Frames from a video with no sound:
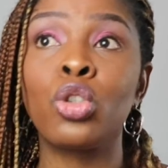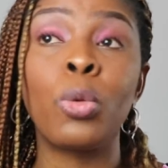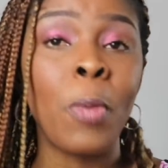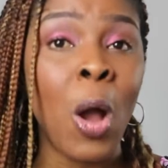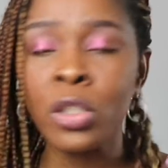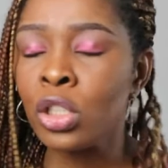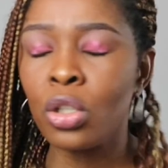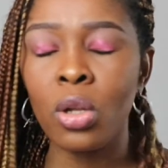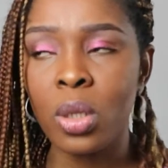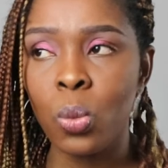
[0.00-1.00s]
so I wasn't
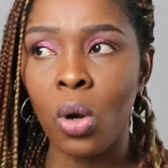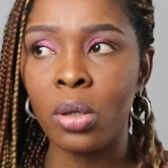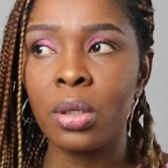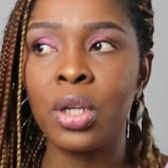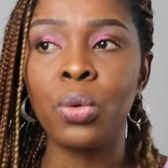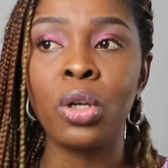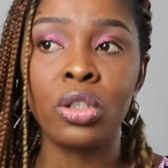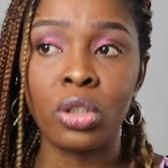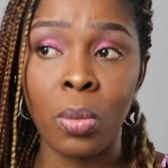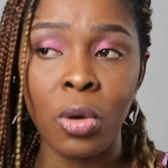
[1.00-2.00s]
the only one, he wrote
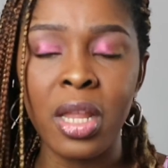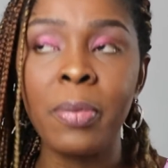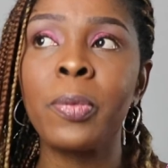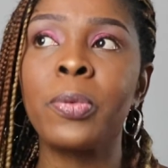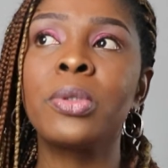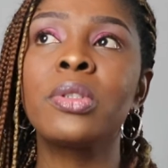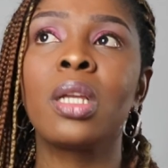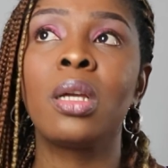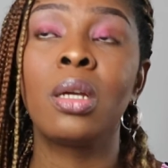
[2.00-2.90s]
on some other people's,